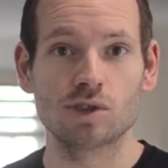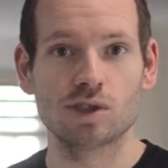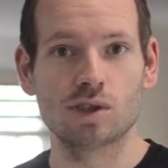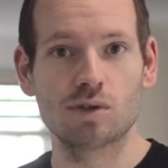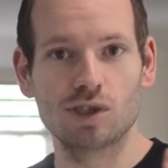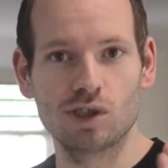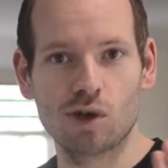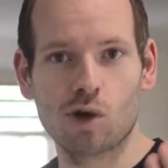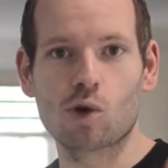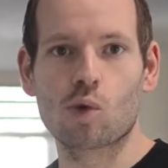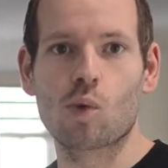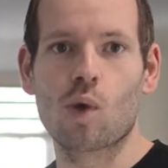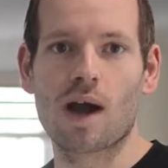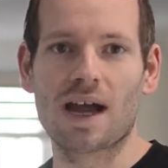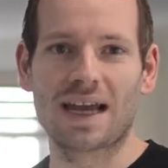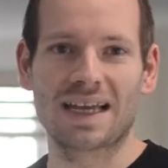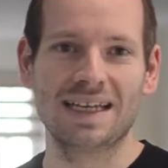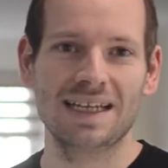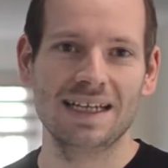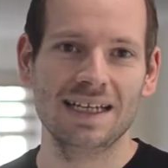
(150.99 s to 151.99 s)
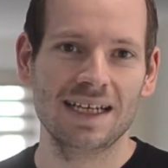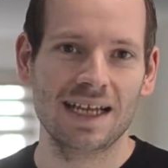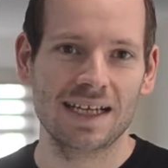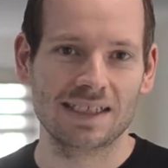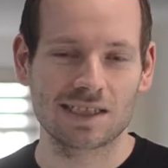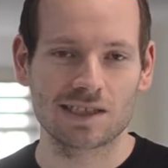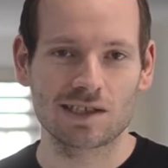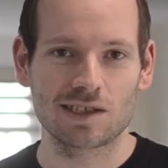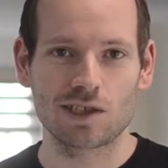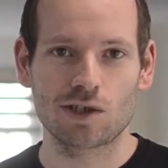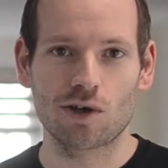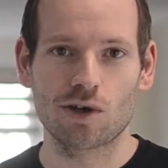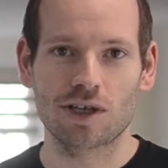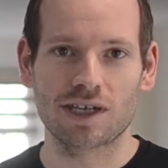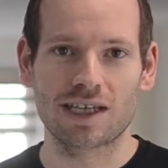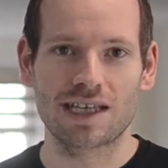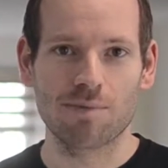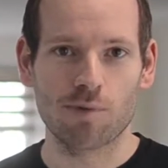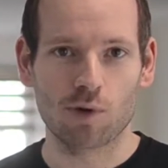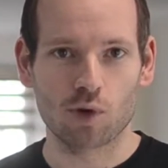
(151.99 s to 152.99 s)
so the R O I is actually going to
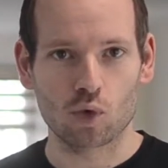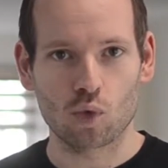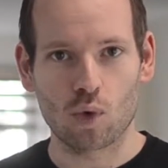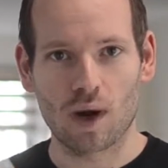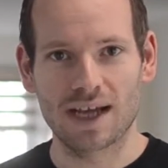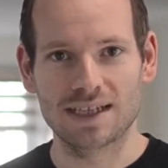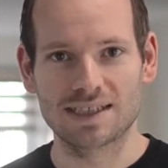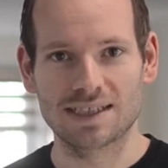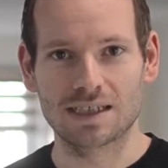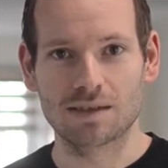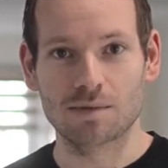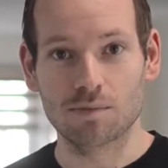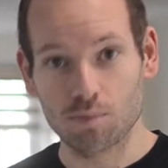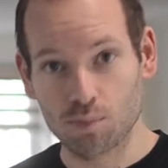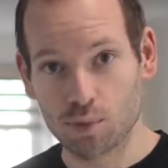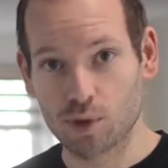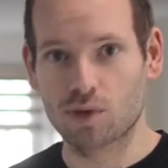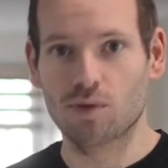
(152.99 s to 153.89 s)
keep on rising